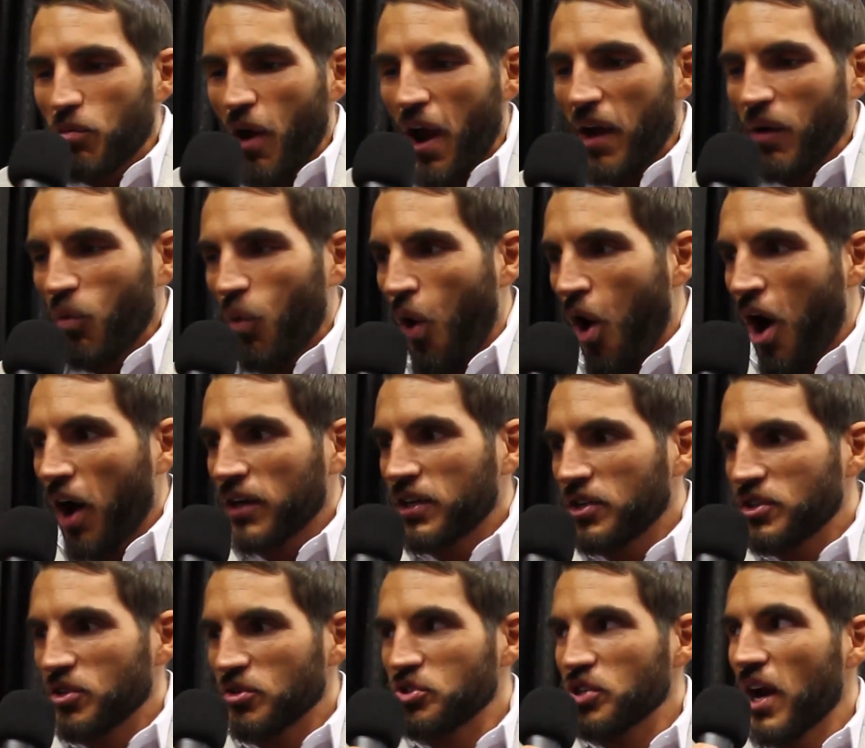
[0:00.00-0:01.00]
Bryan
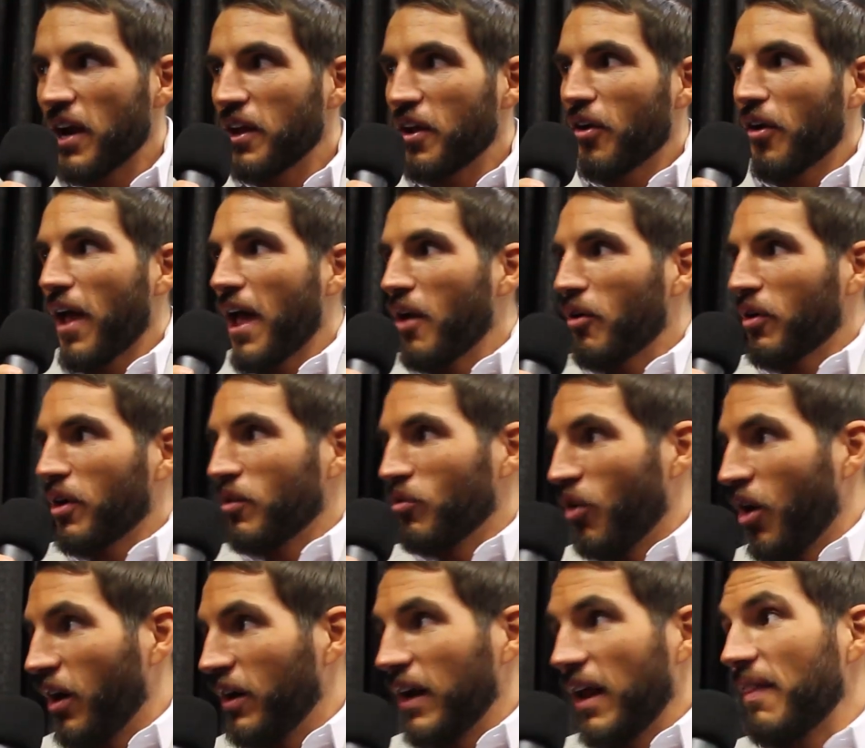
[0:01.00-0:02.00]
walked so Johnny Gargano can
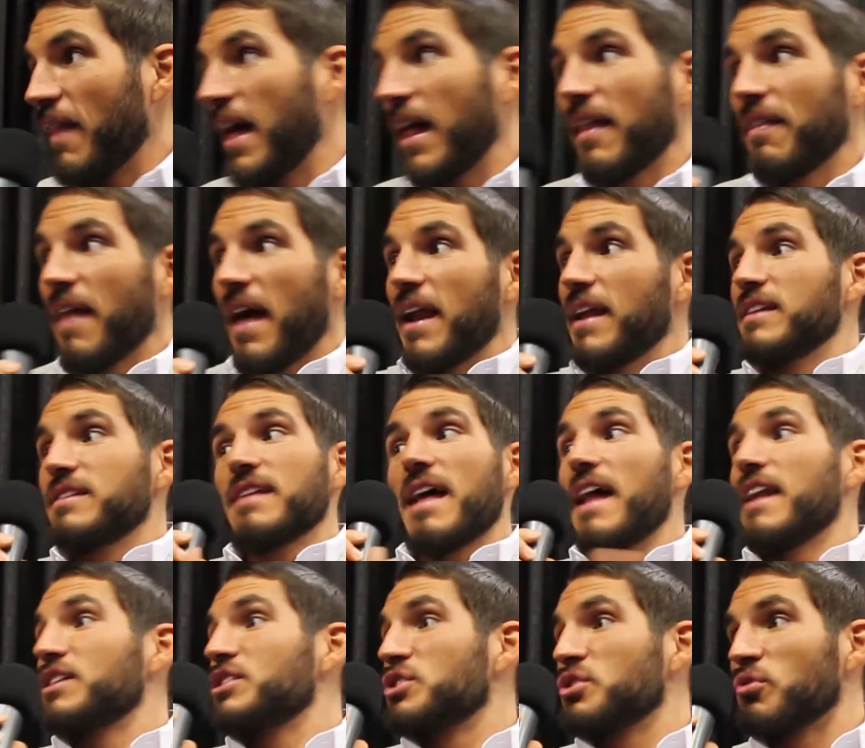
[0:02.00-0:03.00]
run, and that
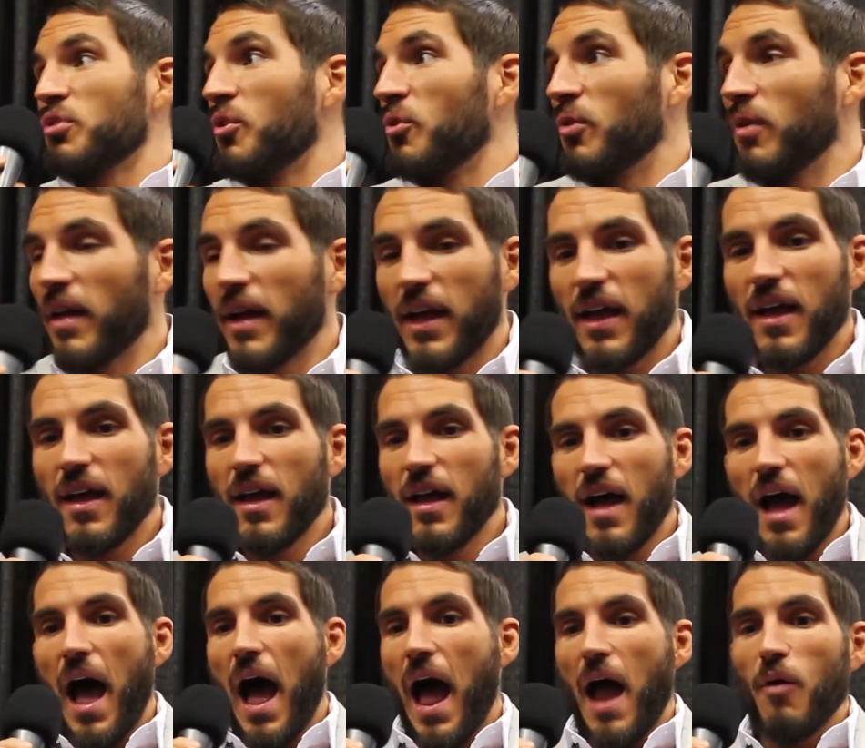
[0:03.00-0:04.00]
is true. Like,
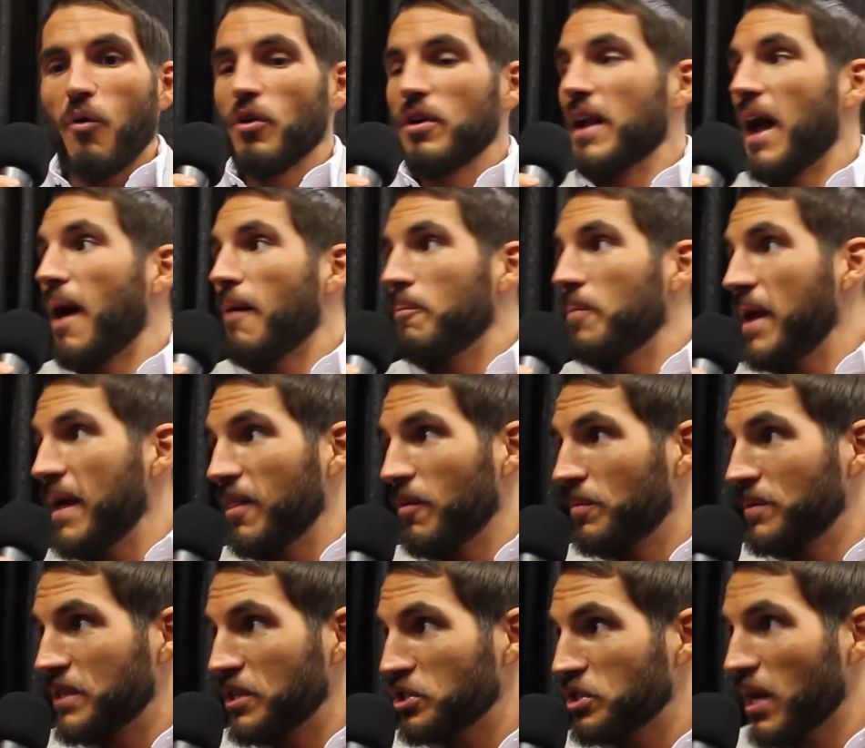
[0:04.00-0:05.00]
I would not be in the
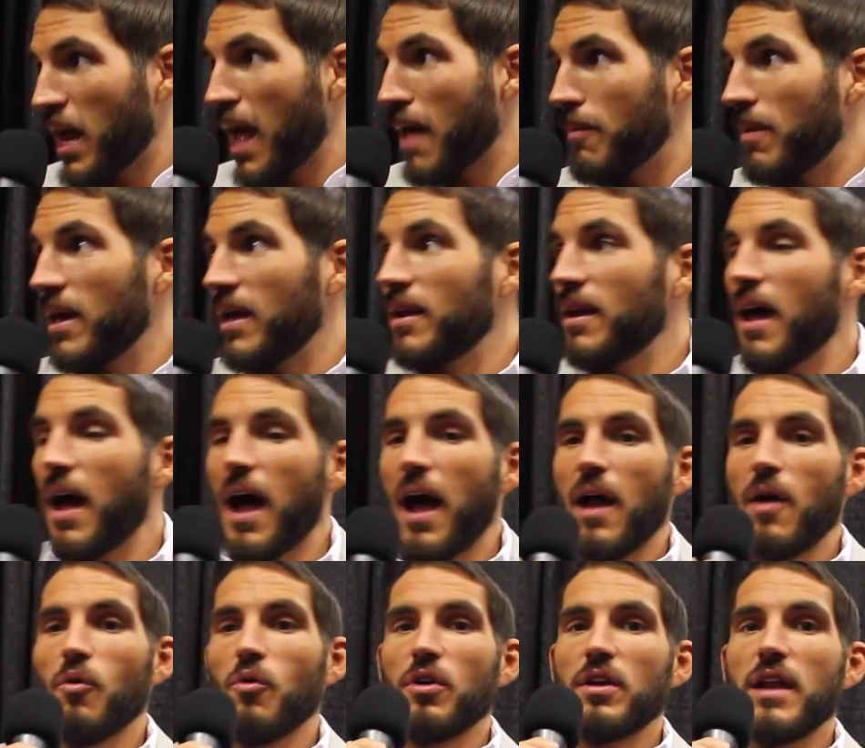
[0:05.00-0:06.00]
position I'm in.
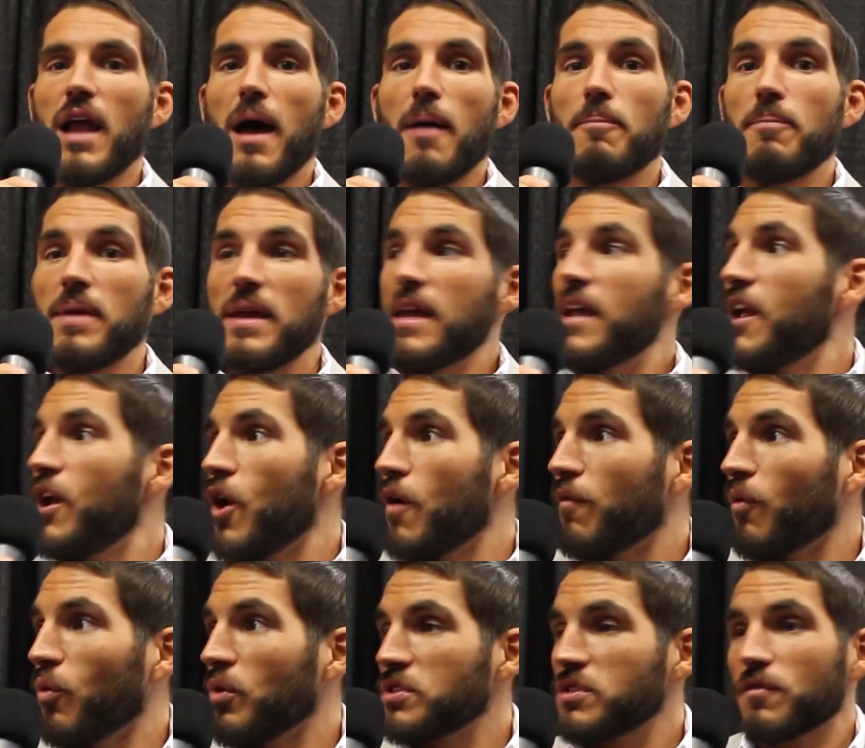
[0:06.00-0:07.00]
I would not be here
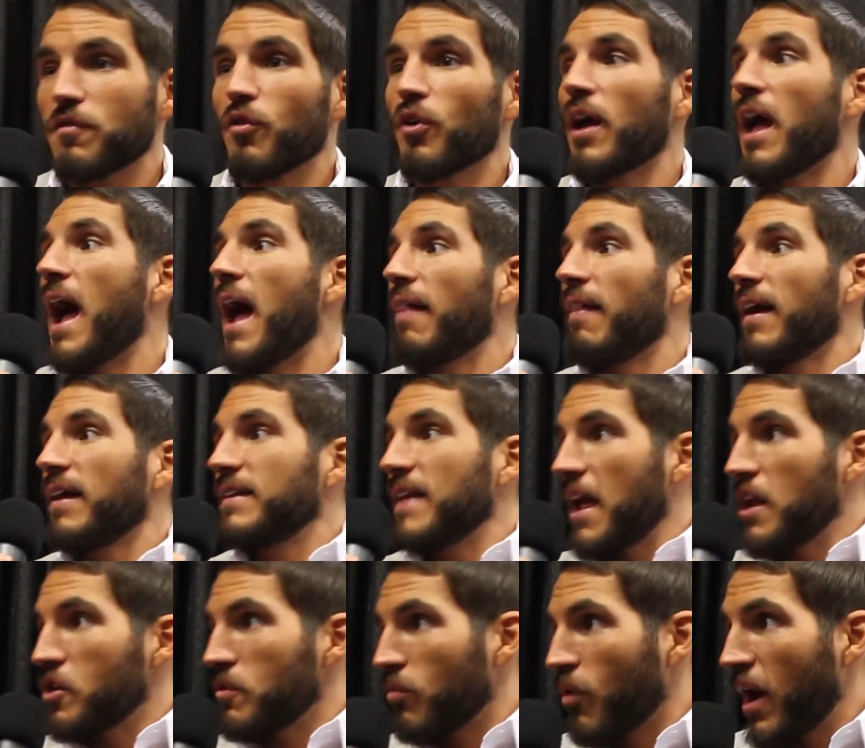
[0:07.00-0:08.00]
if it wasn't for a guy like
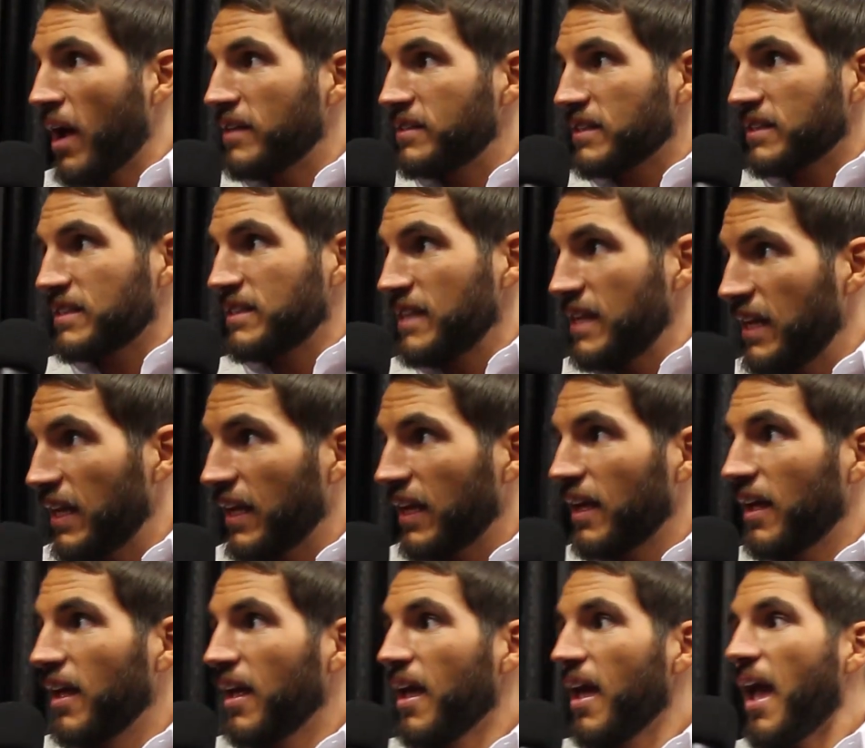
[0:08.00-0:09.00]
Daniel Bryan
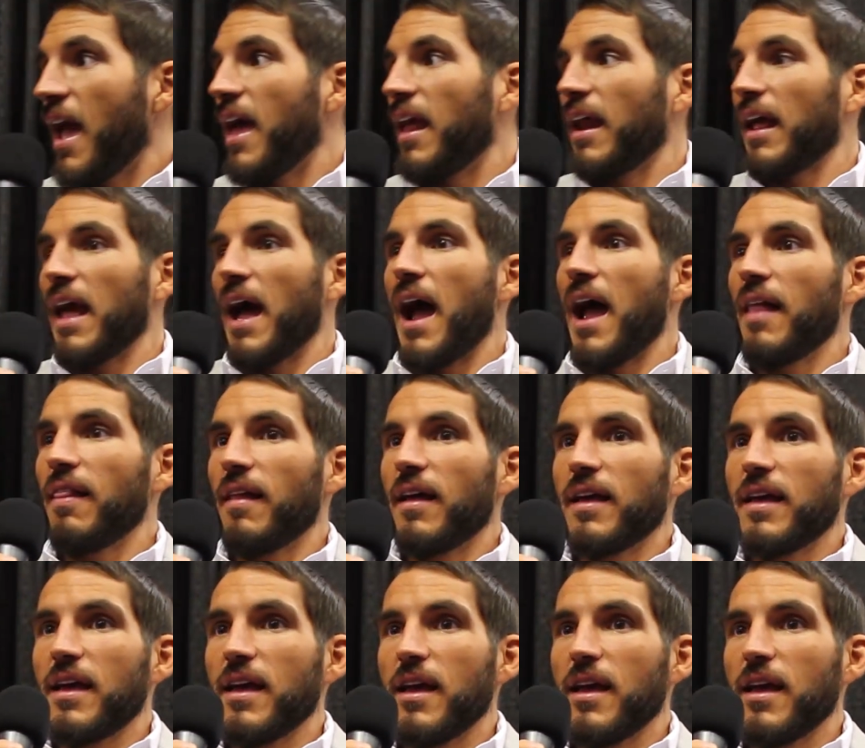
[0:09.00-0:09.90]
succeeding and a guy like